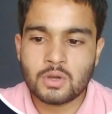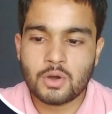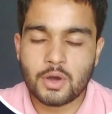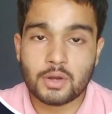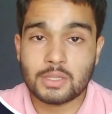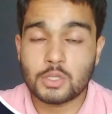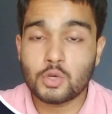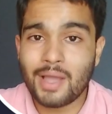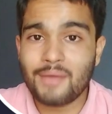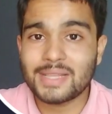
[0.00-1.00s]
or you
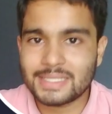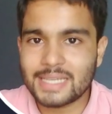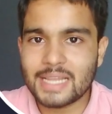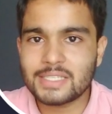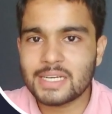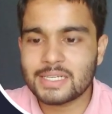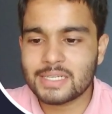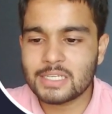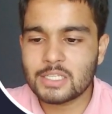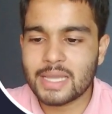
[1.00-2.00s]
have
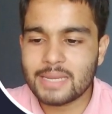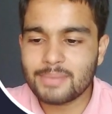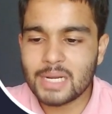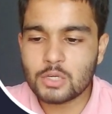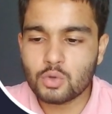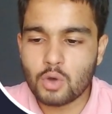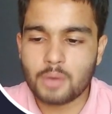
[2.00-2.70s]
instantiated the animal2